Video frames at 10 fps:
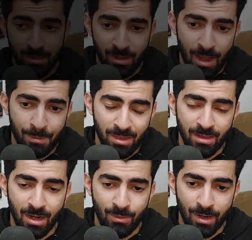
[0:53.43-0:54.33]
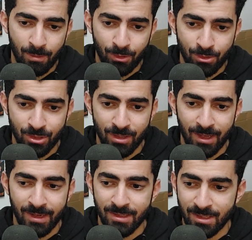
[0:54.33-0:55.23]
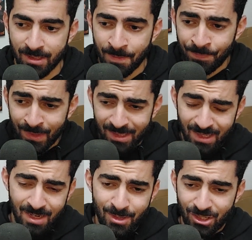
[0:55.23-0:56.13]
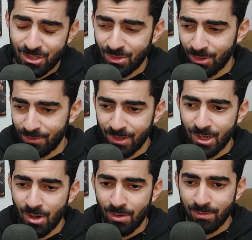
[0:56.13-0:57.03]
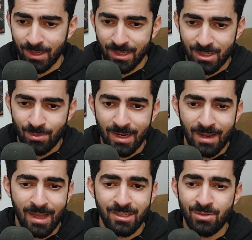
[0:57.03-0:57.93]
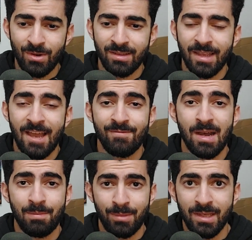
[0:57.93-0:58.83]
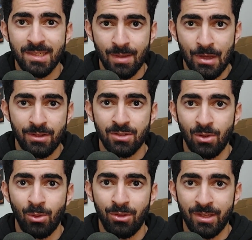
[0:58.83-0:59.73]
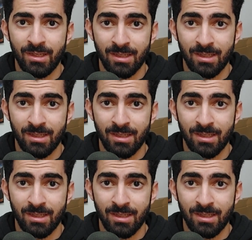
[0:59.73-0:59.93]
is the type of thing that I want to approach today, and it's gonna be a short video. Hopefully, I just wanted to have my piece about this whole thing,